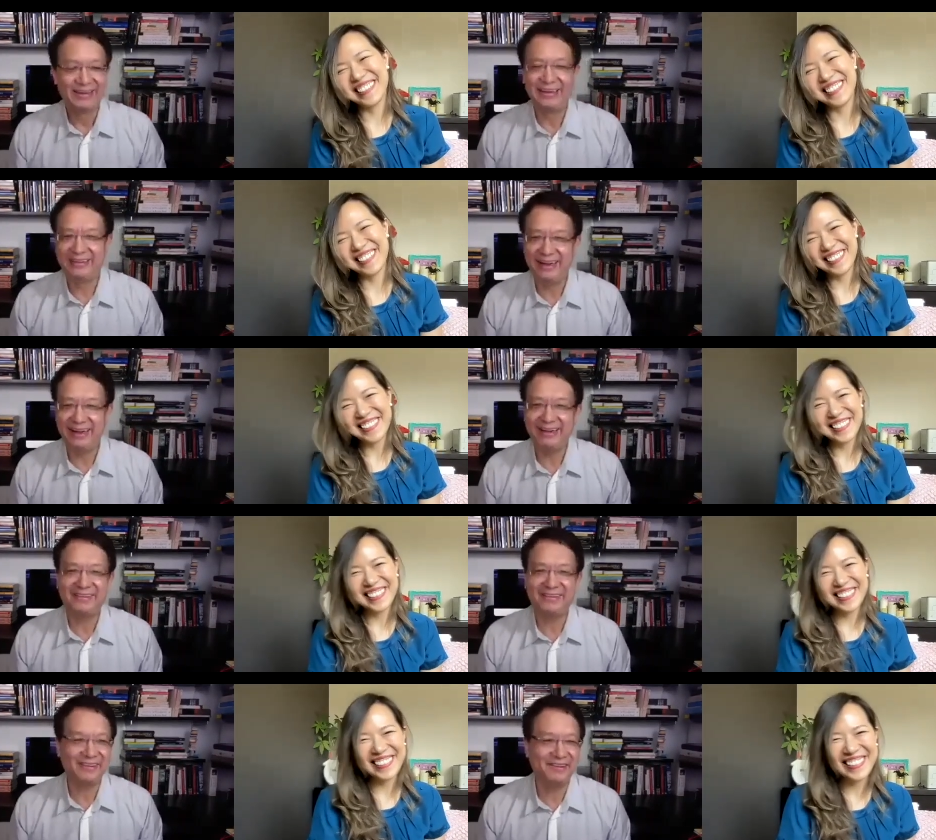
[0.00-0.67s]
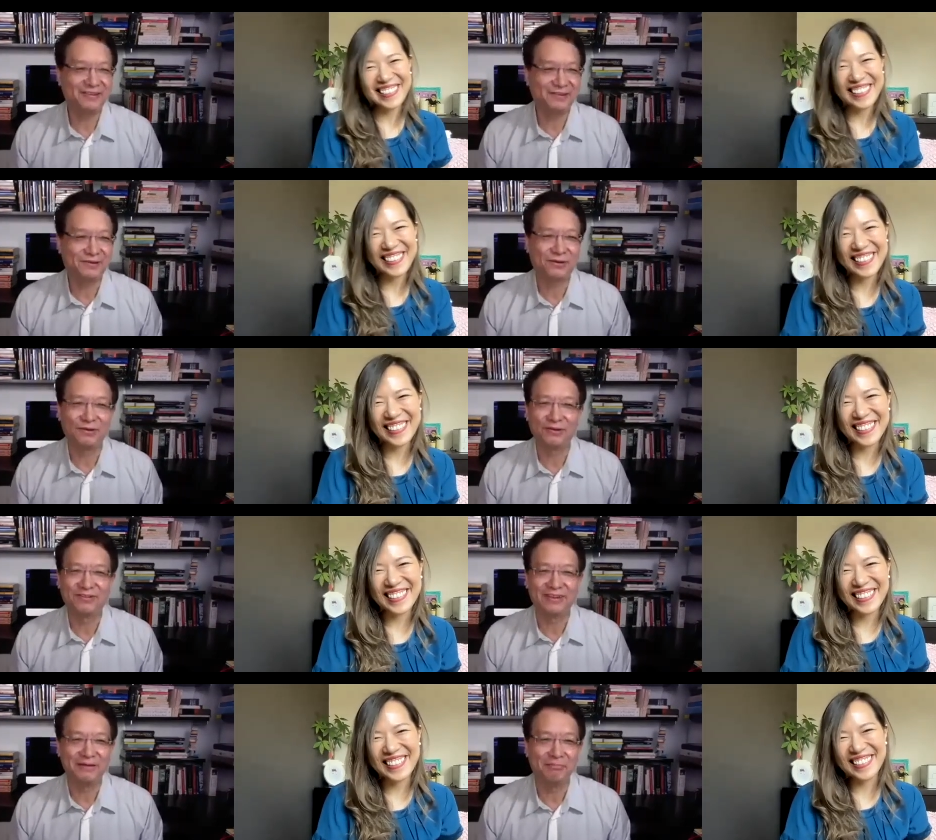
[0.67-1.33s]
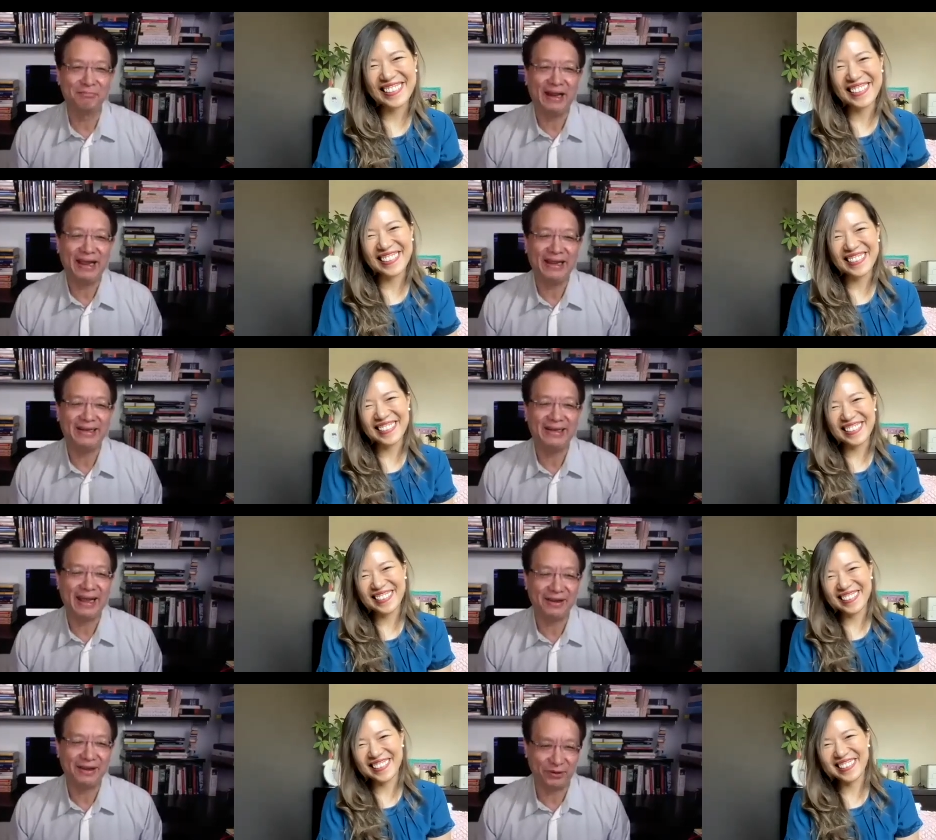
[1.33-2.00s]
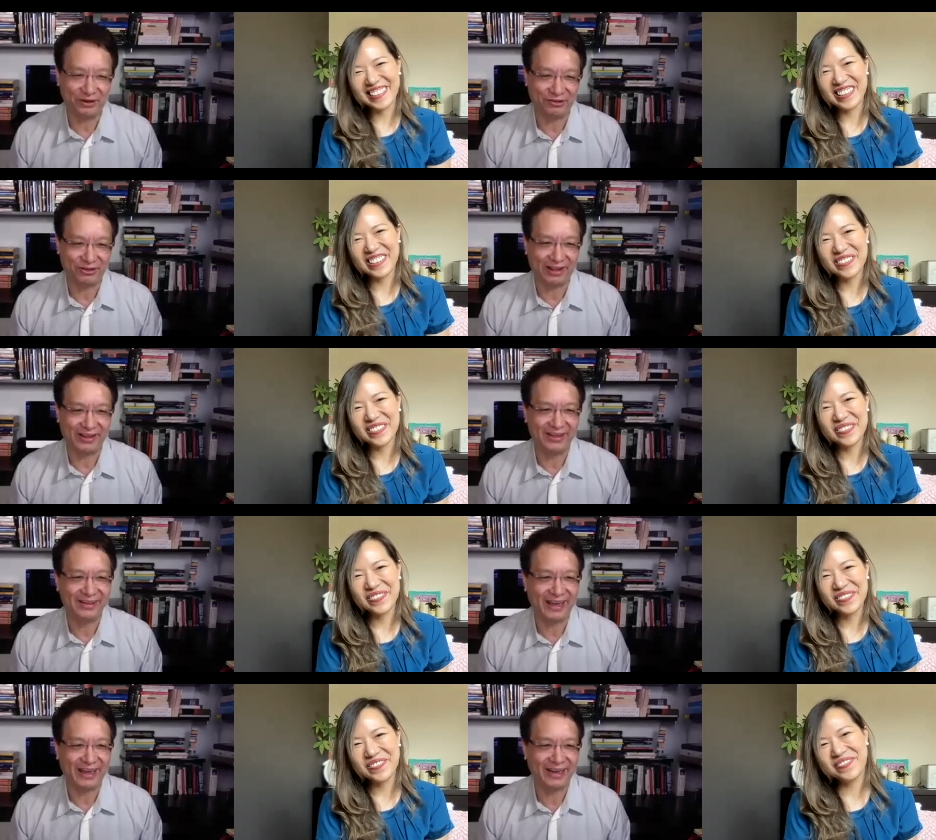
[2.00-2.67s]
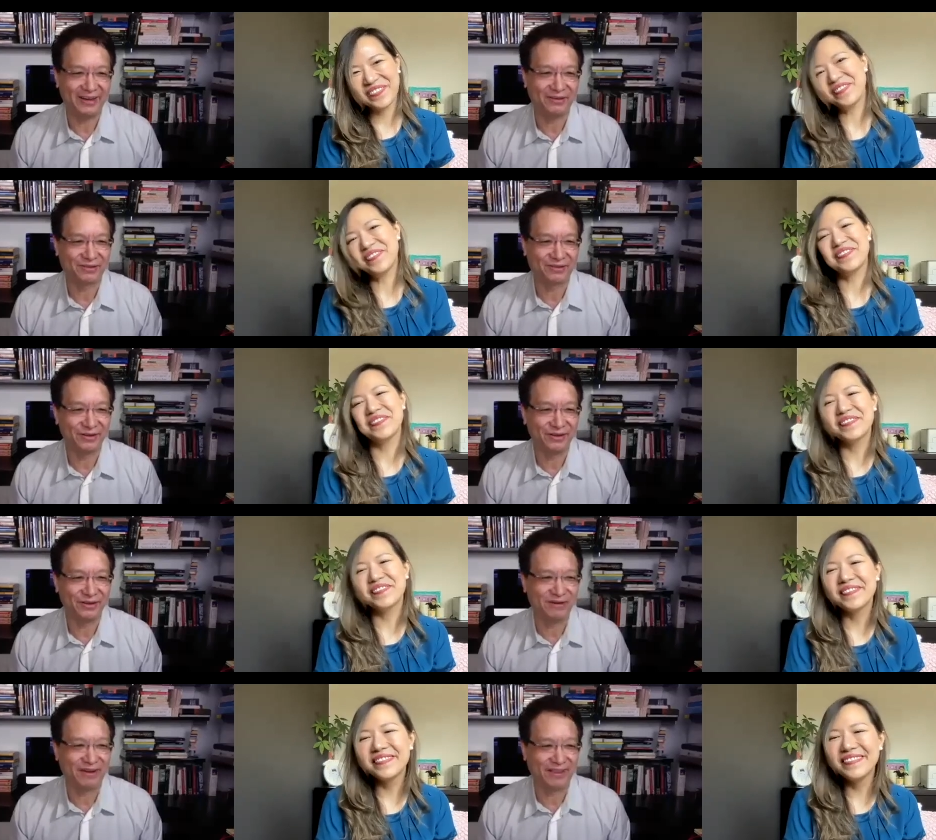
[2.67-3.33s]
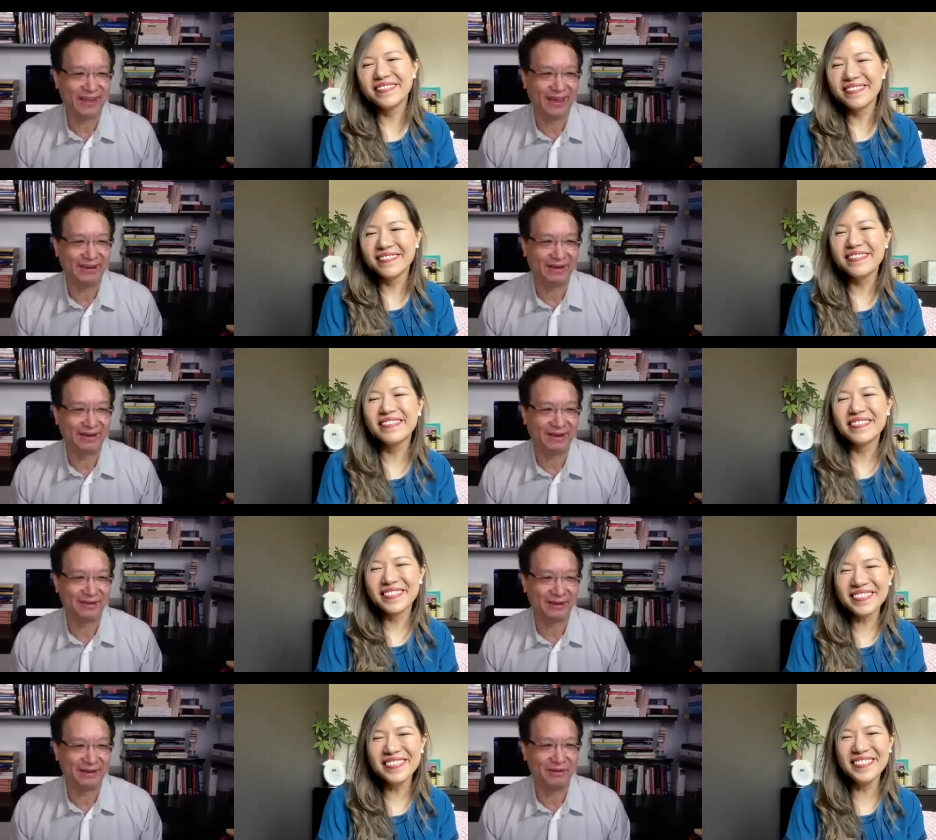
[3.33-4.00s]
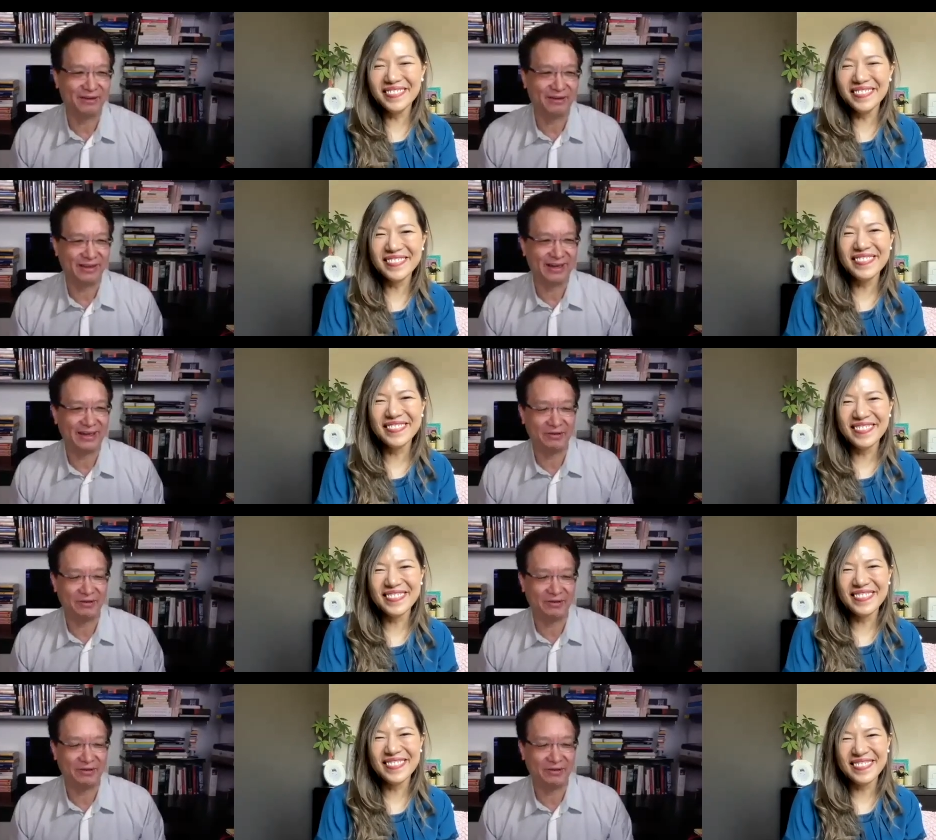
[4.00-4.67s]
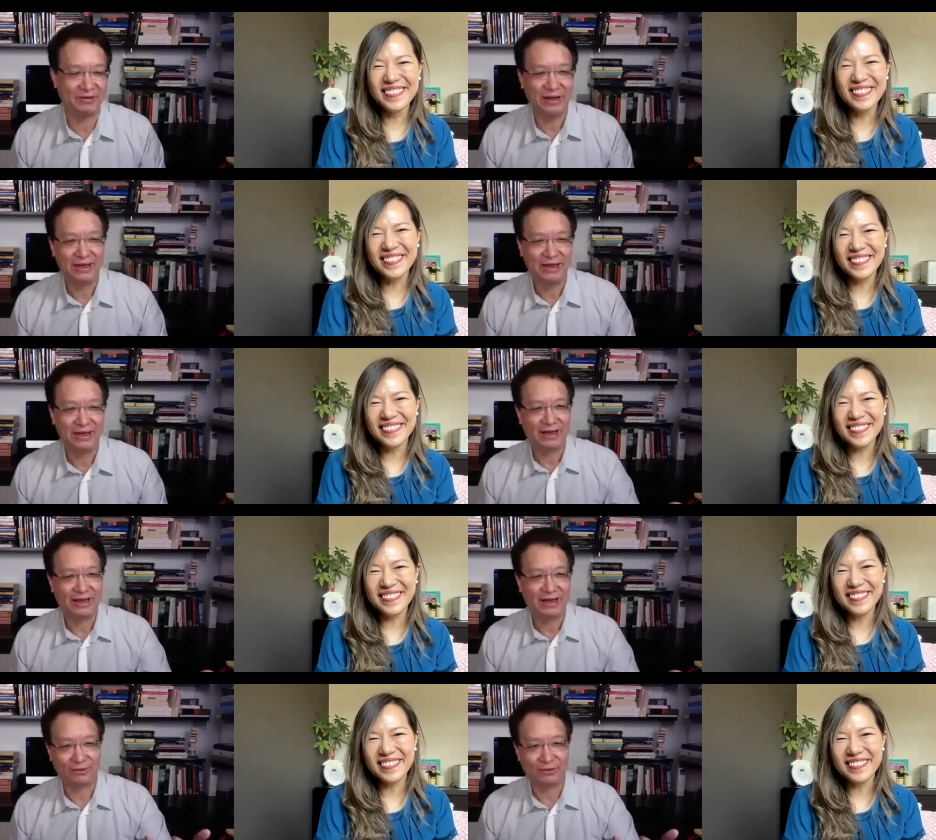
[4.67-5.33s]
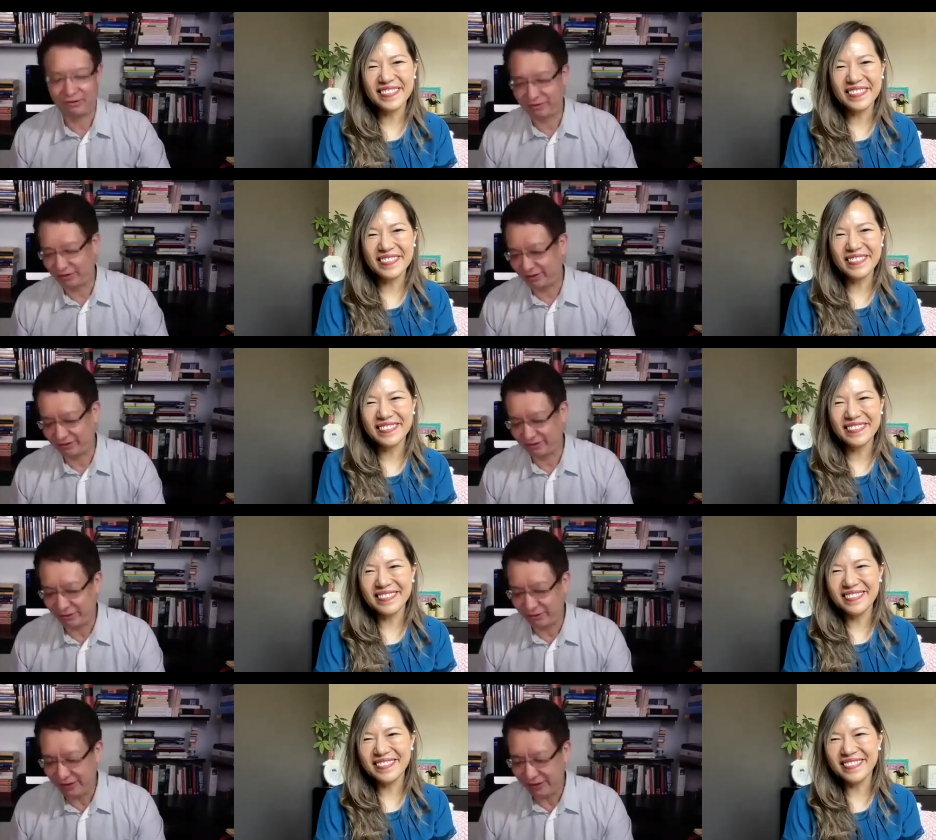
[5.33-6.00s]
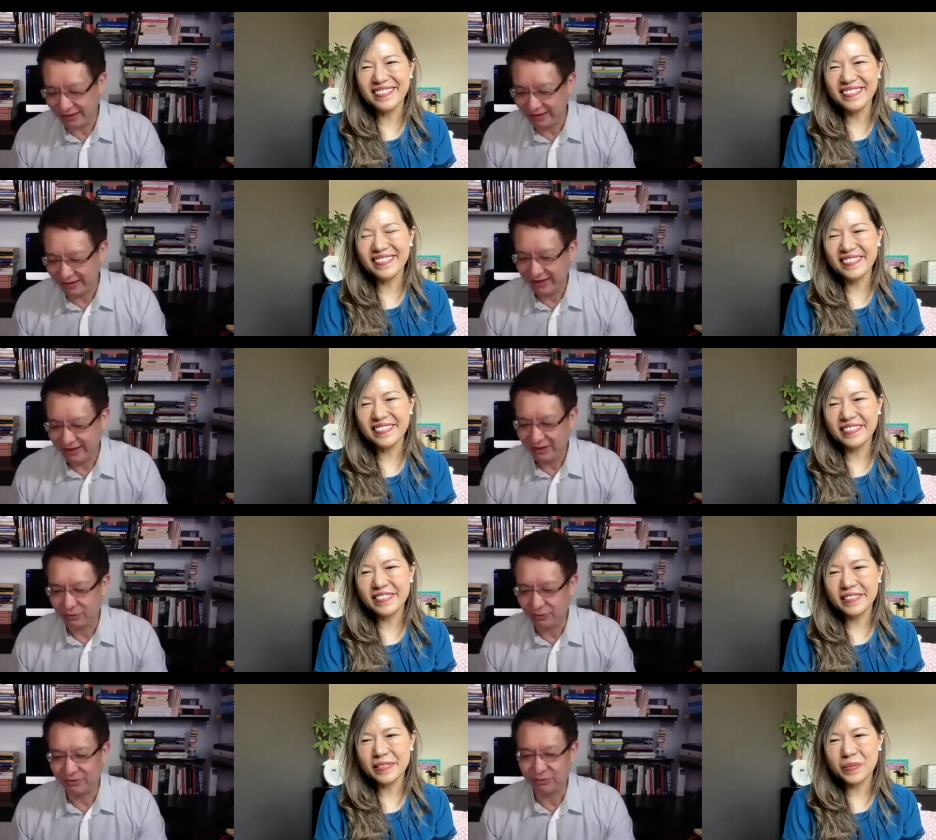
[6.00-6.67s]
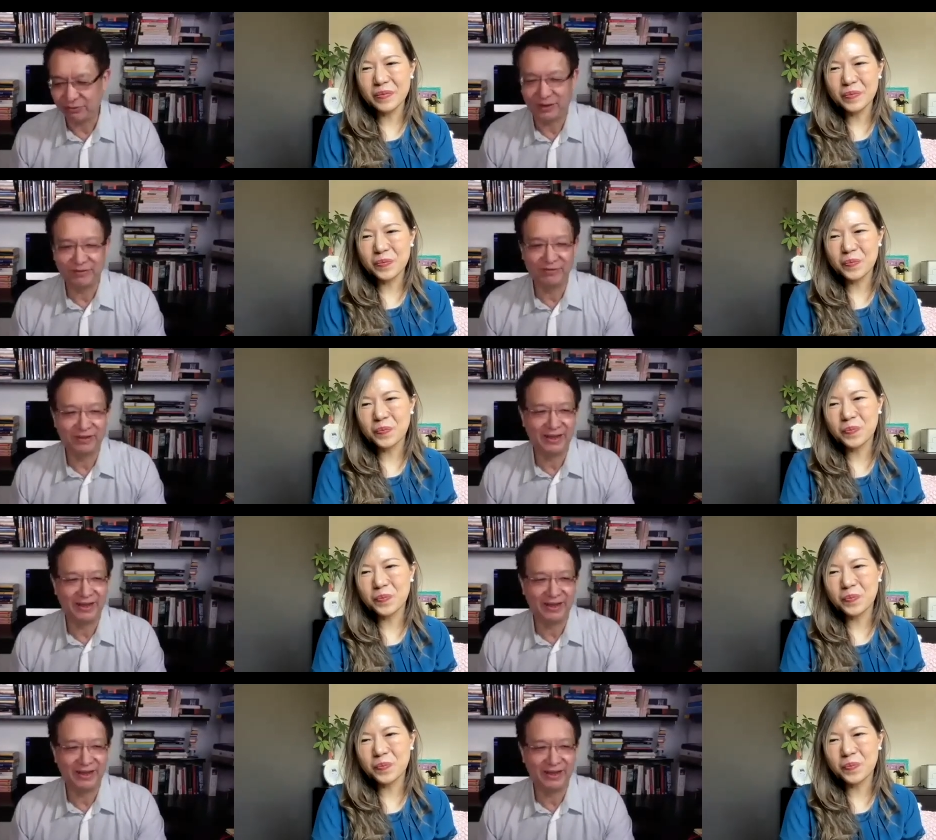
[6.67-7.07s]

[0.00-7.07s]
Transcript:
Speaker 1: Dead Sea Scrolls in Plain Language. I think Danny also knew about that. I, I Danny, uh, who is on the screen, was one of the uh,